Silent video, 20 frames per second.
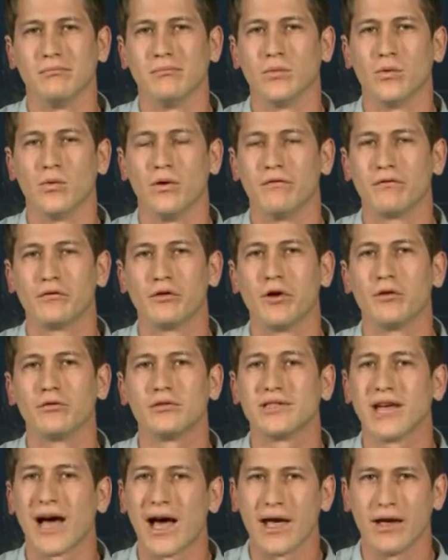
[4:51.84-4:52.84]
we've grown
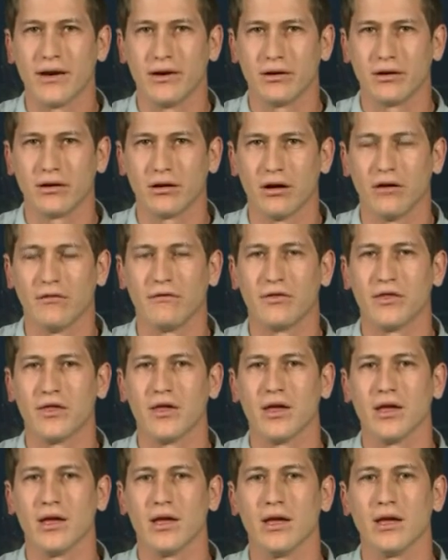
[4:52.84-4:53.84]
tired of
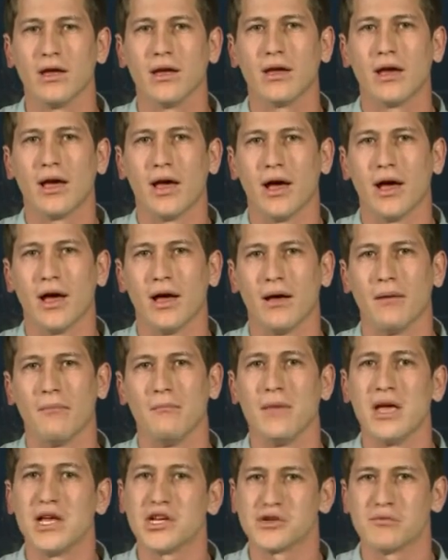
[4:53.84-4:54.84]
the
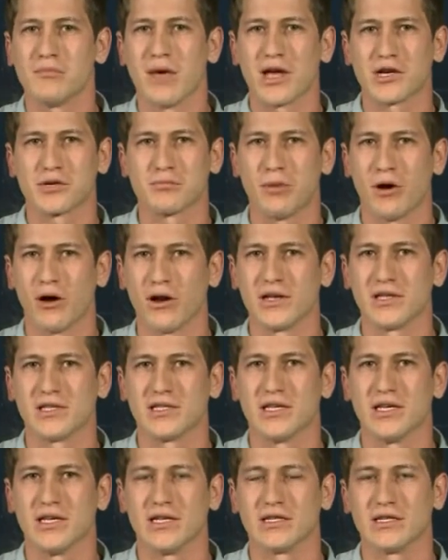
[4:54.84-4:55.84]
mishmash
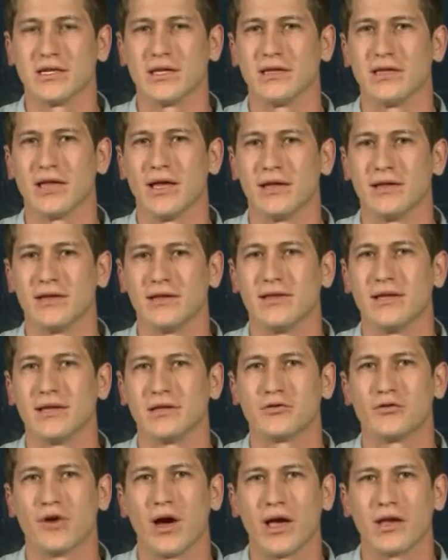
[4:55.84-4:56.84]
policies and the
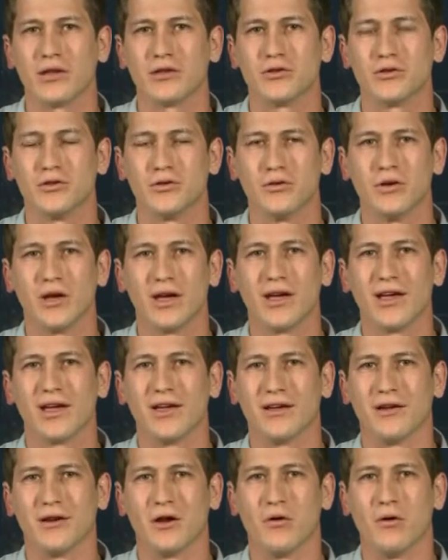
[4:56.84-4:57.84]
trying to,
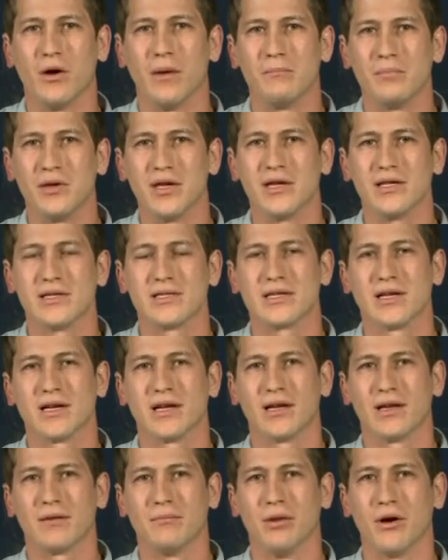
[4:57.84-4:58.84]
you know, appease
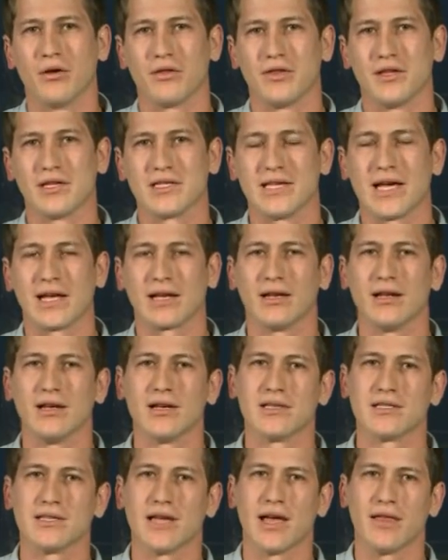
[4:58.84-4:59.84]
both the
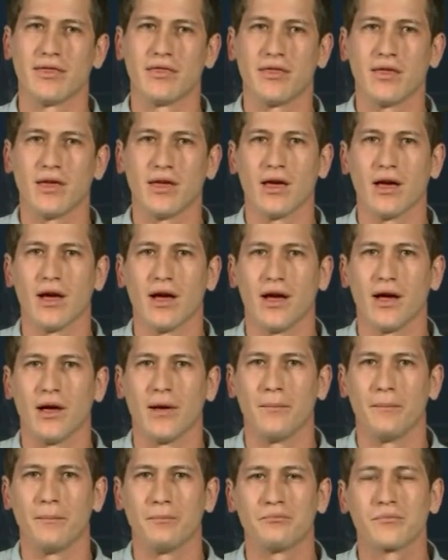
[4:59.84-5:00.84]
settlers and the
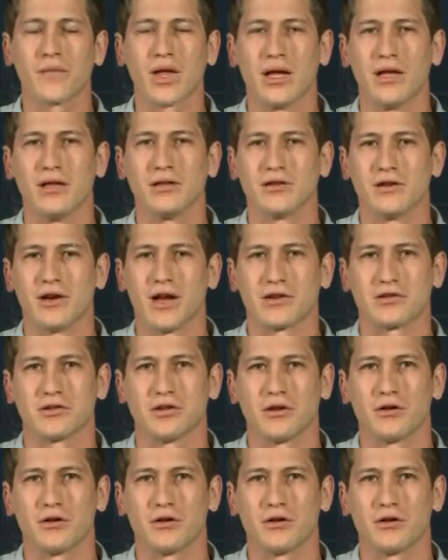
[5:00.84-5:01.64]
international